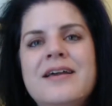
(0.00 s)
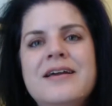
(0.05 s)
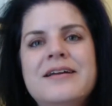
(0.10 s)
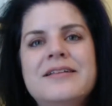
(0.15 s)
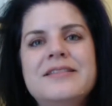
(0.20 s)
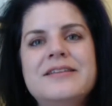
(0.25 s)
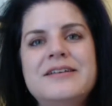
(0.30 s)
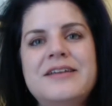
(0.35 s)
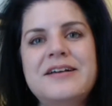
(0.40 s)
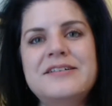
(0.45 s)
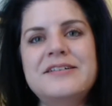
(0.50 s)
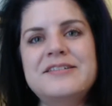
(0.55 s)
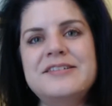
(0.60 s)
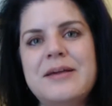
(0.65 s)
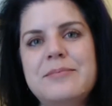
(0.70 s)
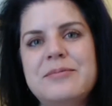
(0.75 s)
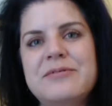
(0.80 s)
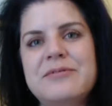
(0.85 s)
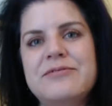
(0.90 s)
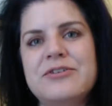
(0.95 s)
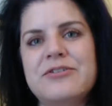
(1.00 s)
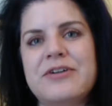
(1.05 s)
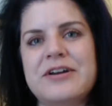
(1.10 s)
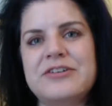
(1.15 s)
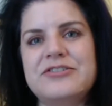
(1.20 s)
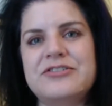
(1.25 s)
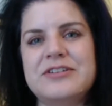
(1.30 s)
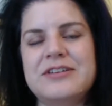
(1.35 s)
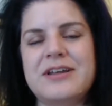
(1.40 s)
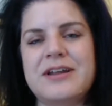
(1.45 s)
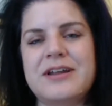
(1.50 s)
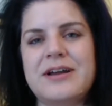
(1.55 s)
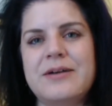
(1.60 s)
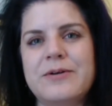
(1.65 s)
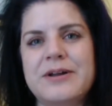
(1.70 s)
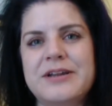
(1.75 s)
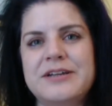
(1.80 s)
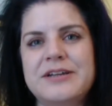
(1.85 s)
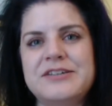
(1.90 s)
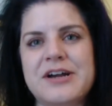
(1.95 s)
The next type of aggression that I
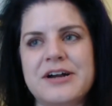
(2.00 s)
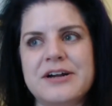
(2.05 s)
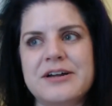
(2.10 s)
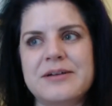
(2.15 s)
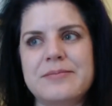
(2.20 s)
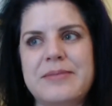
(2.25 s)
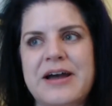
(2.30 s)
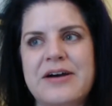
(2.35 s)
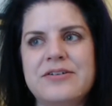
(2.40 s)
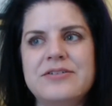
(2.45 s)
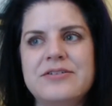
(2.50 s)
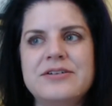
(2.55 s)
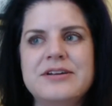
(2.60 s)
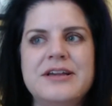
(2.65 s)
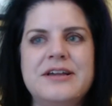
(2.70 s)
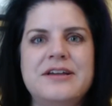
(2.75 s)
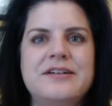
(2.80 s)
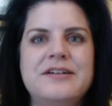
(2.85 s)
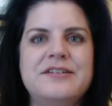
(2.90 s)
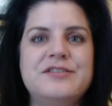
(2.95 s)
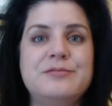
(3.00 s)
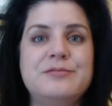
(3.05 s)
want to talk about is